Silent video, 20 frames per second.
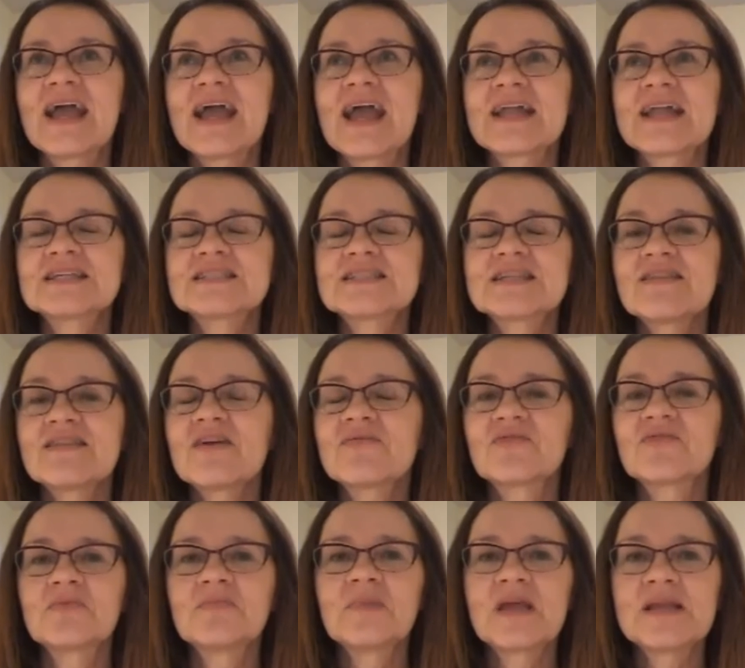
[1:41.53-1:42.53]
And it's done that
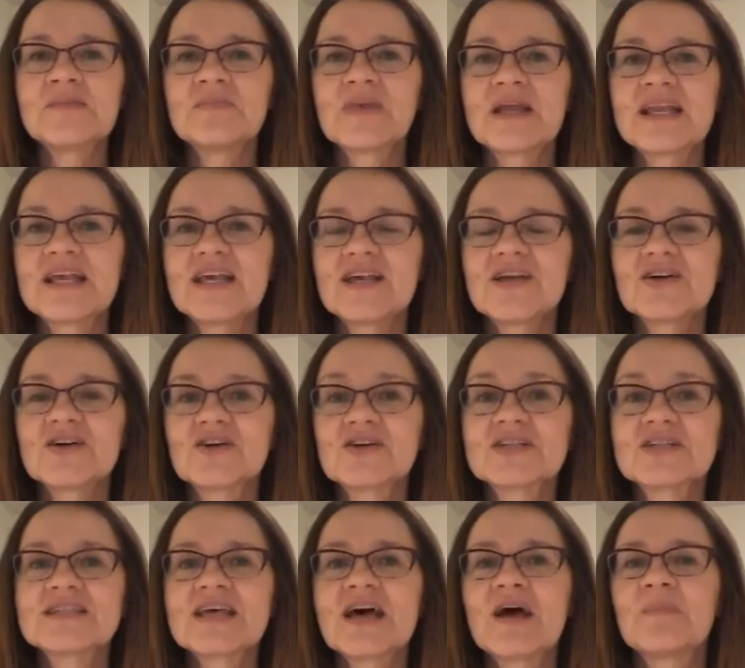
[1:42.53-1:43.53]
for many, many
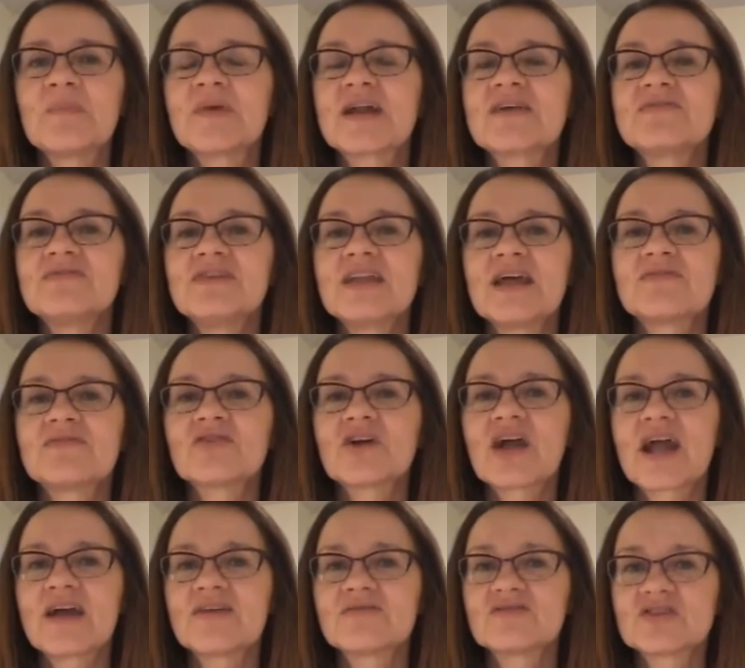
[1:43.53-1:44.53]
years, but I've never
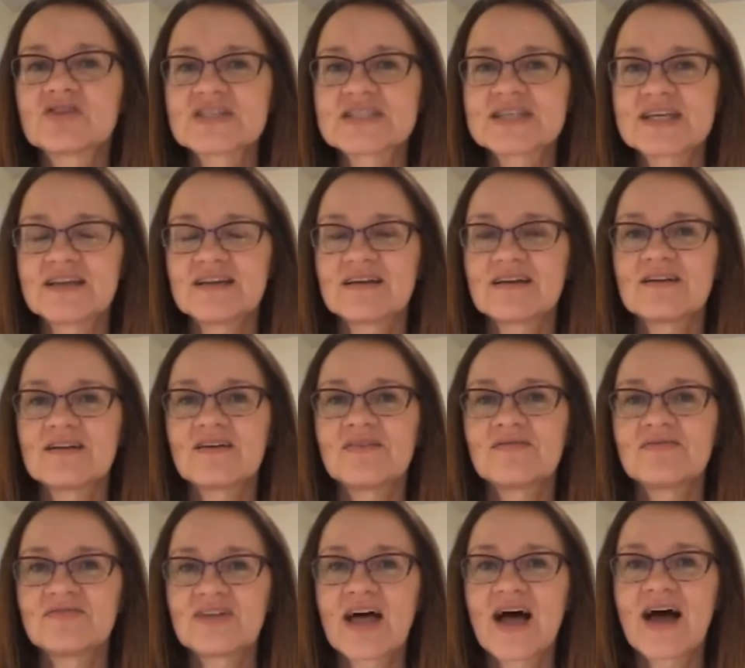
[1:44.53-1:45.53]
ever seen it
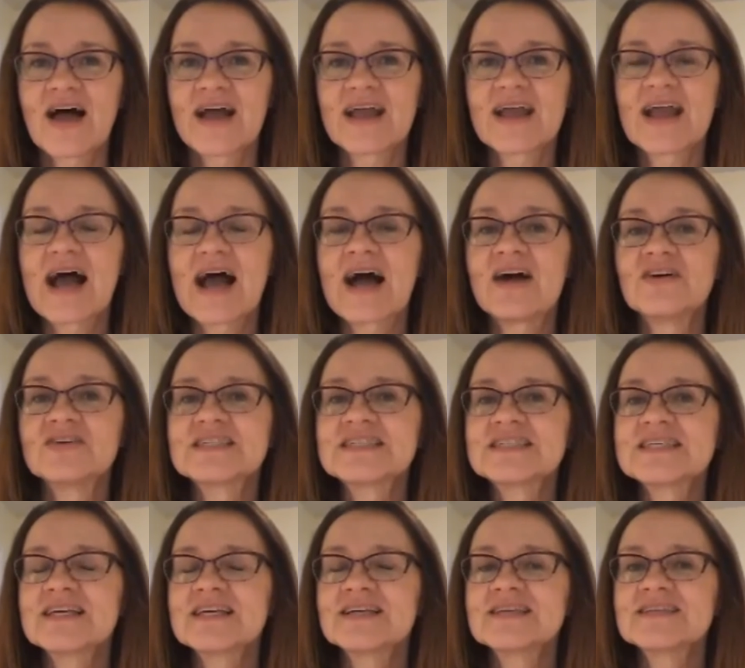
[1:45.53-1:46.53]
fly. I'll
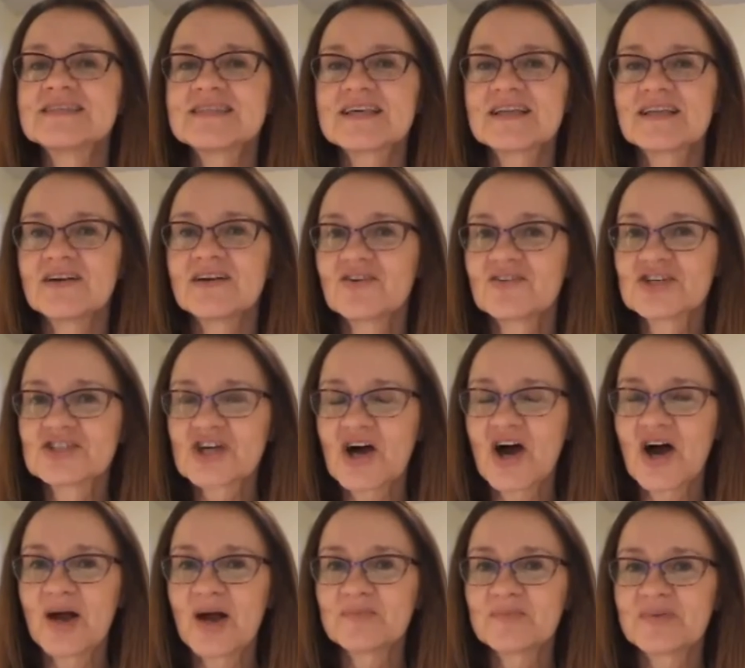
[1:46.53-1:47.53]
see it sitting on the
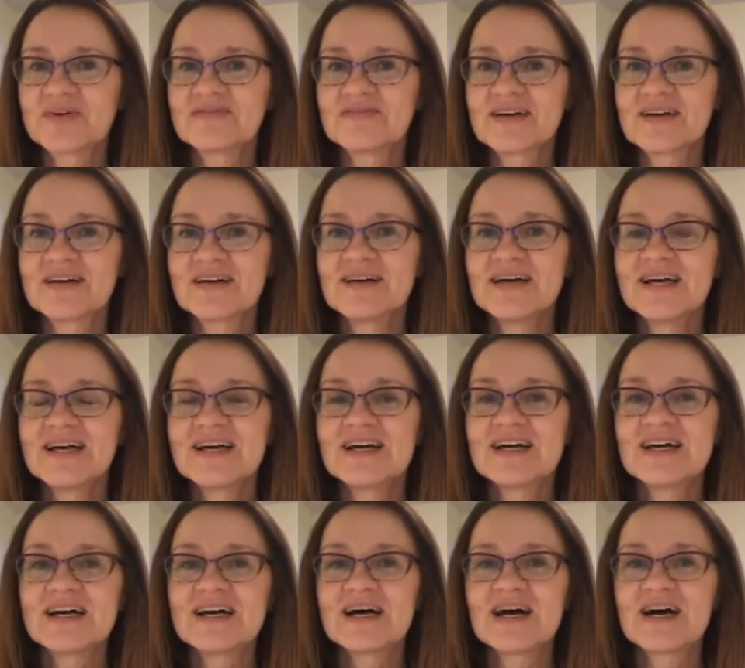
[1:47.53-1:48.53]
top of
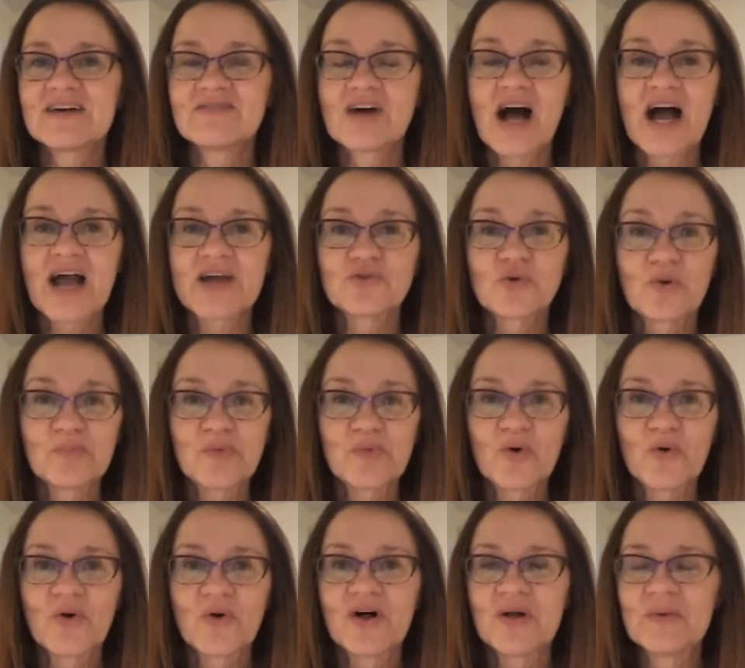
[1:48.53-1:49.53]
a hydro
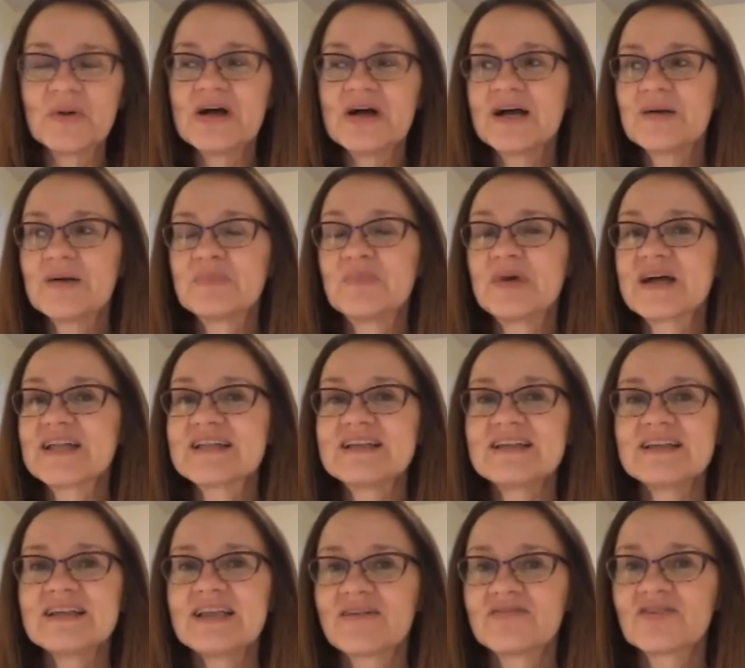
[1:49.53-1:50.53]
pole, but
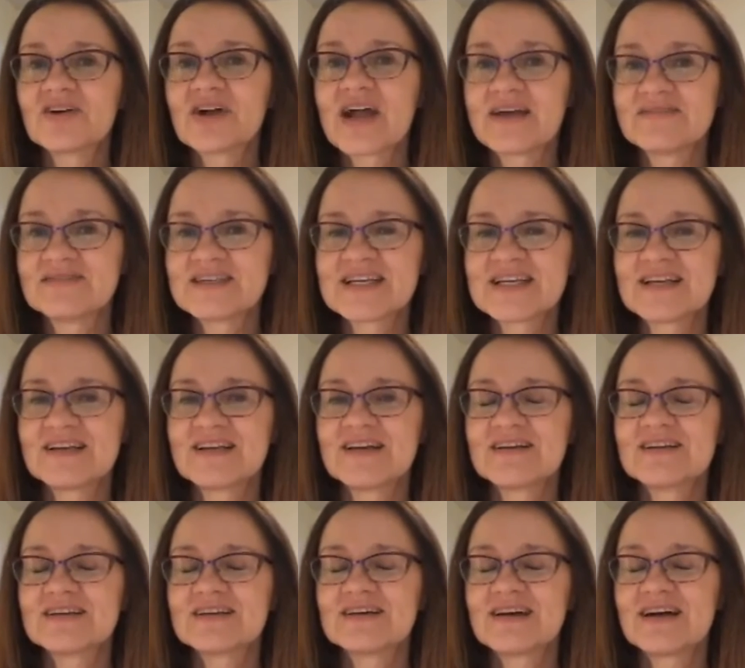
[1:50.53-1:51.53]
never have seen
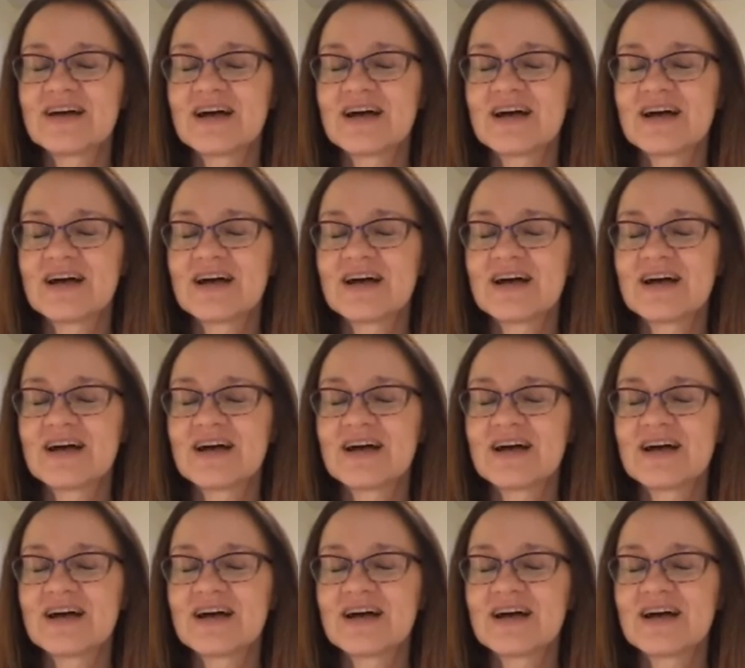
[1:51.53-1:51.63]
it